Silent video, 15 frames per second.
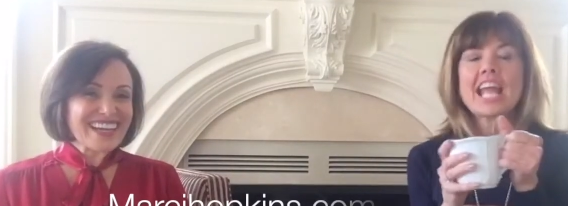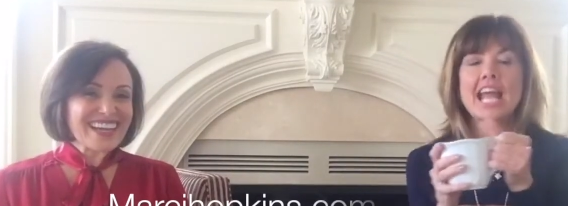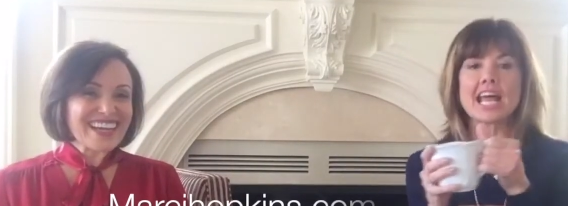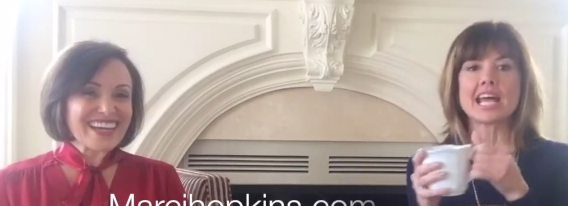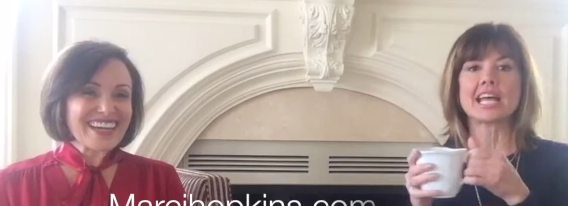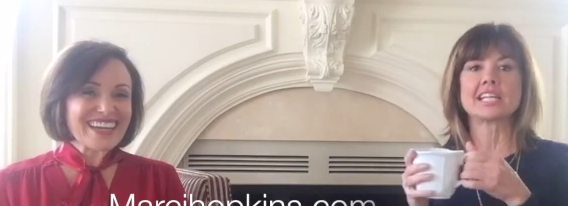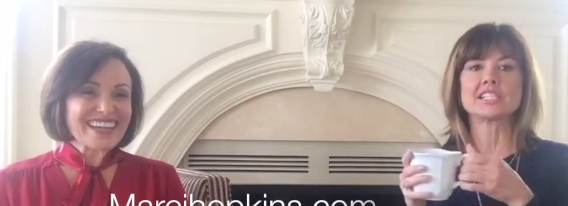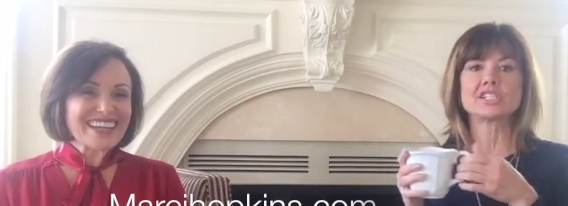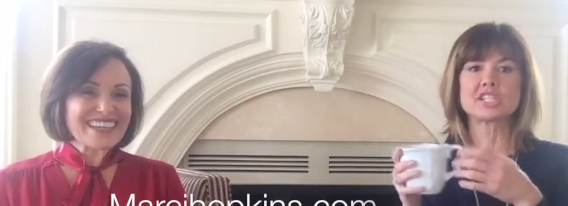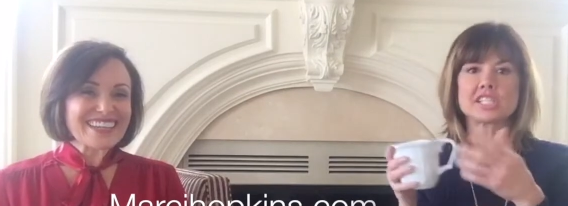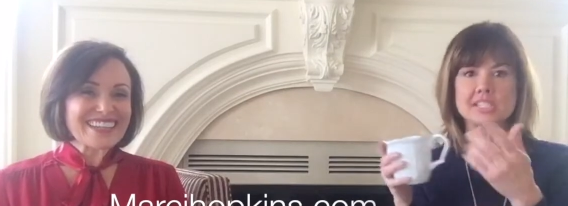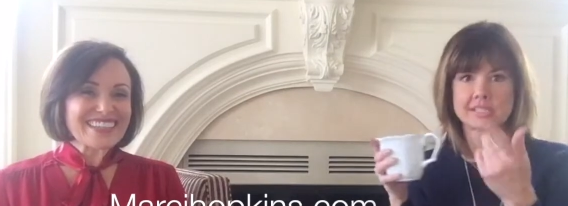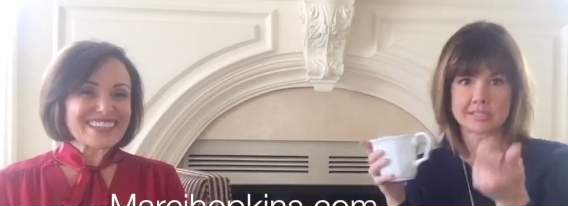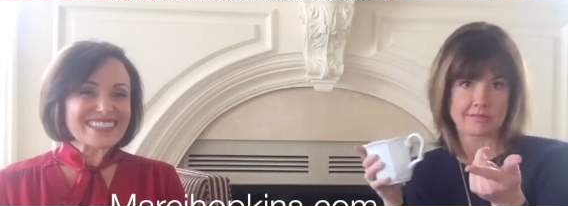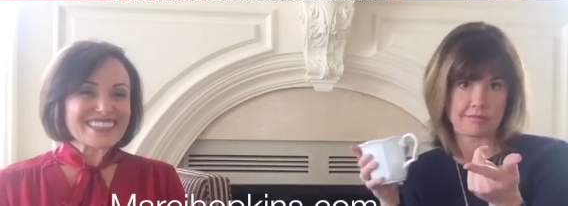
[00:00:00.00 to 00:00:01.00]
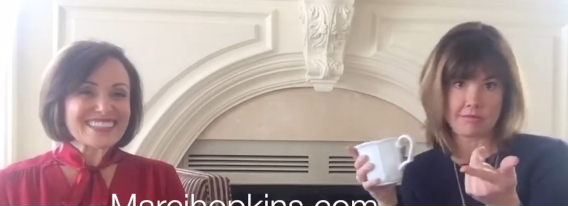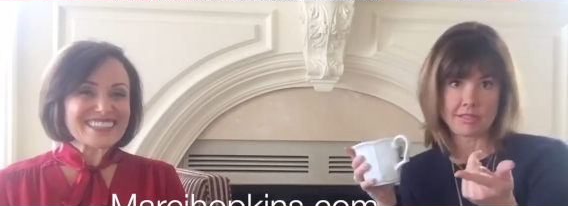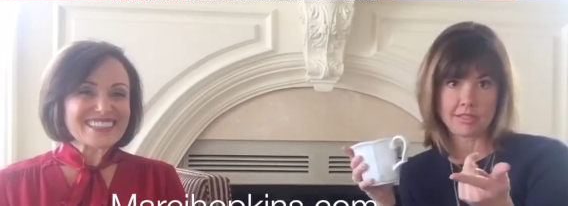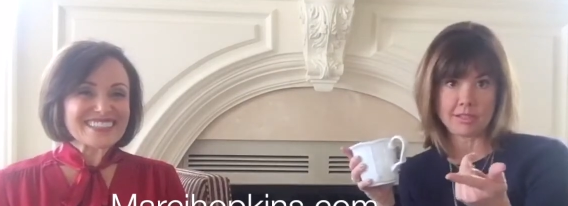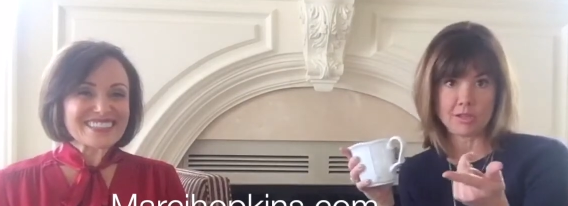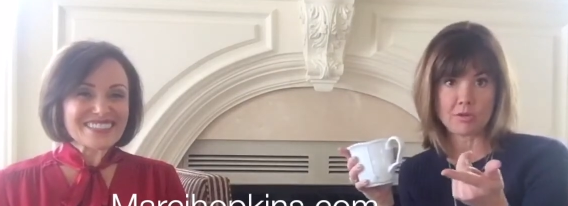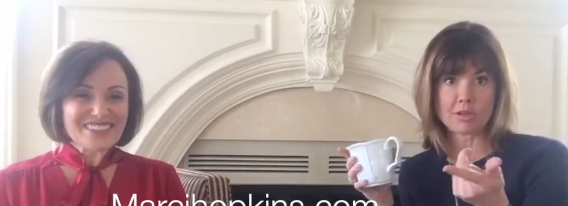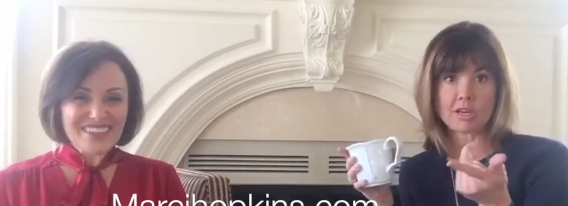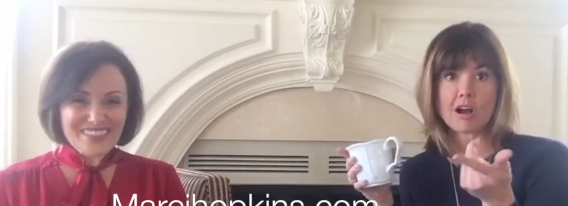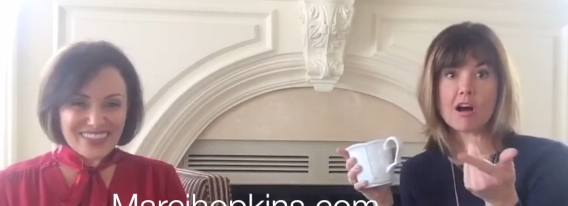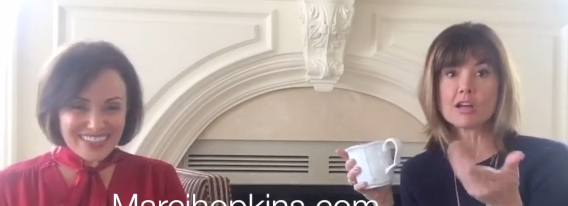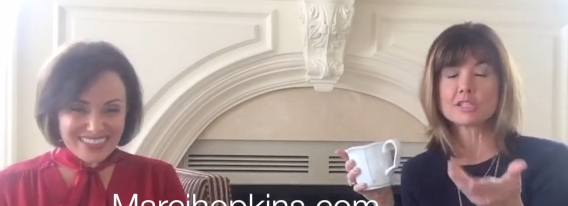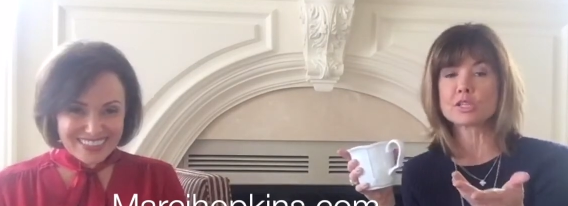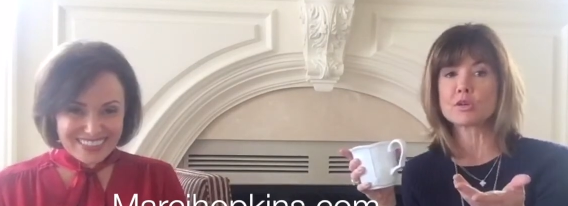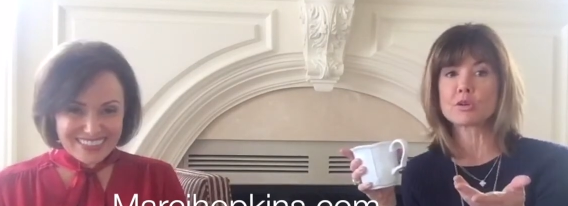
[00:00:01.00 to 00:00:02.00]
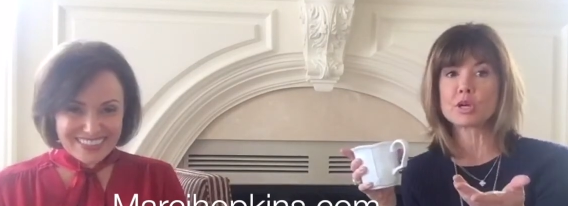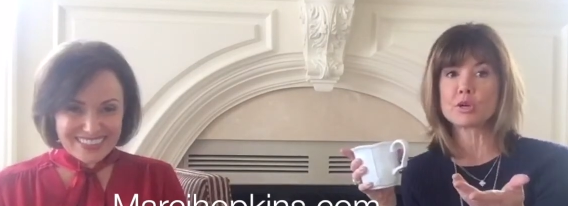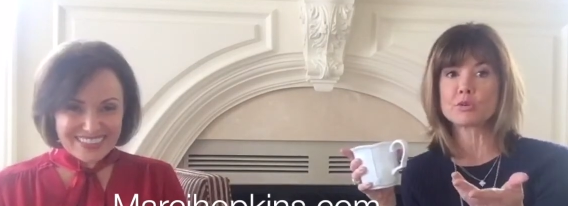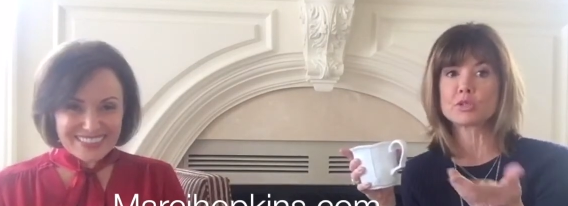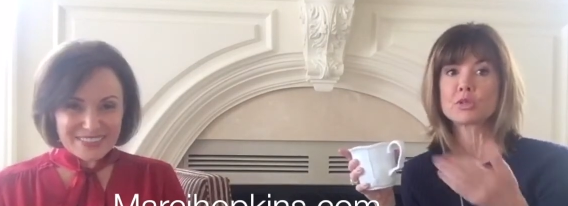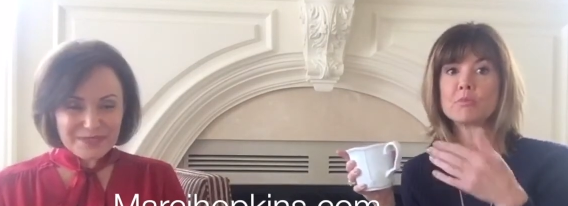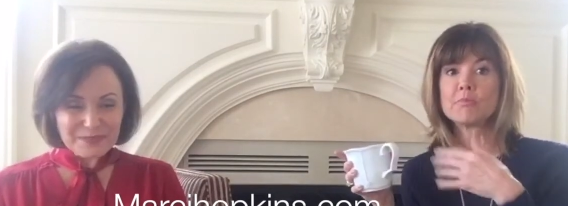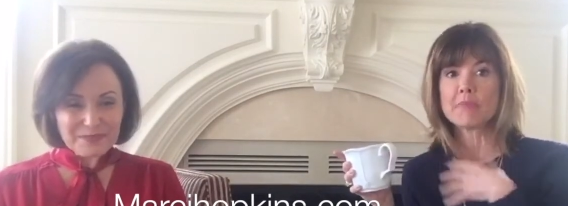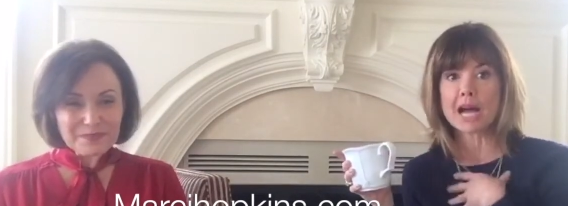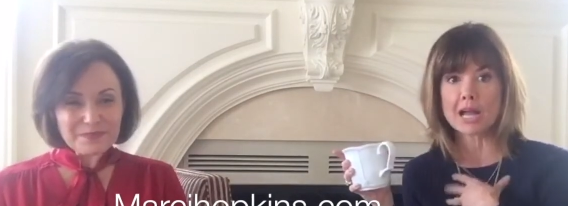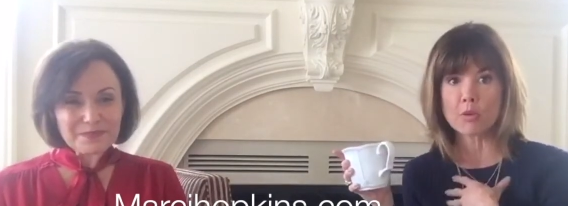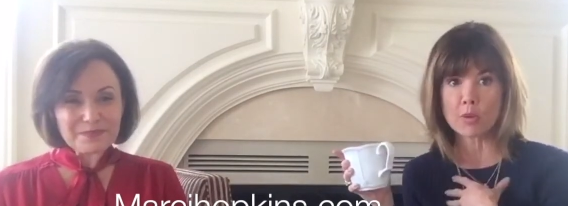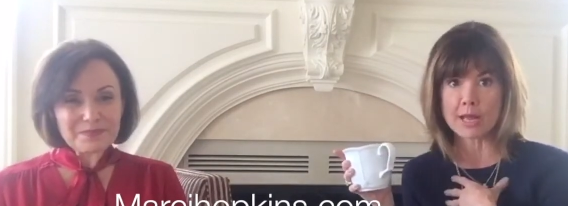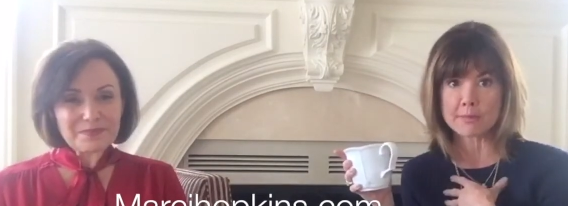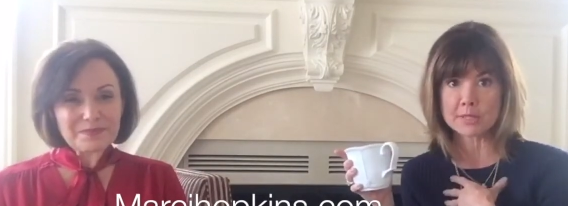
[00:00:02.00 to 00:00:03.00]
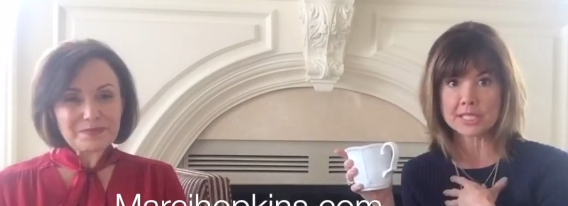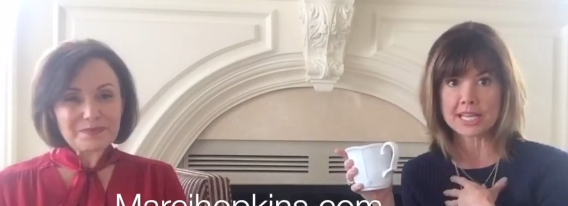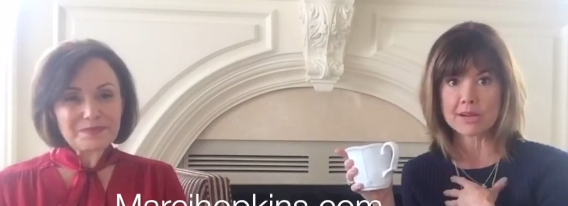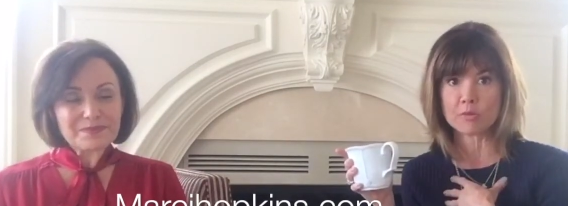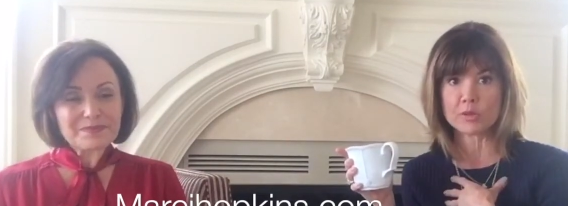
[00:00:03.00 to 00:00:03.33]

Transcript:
Speaker 1: Okay. And just you can Perfect. also go to my website,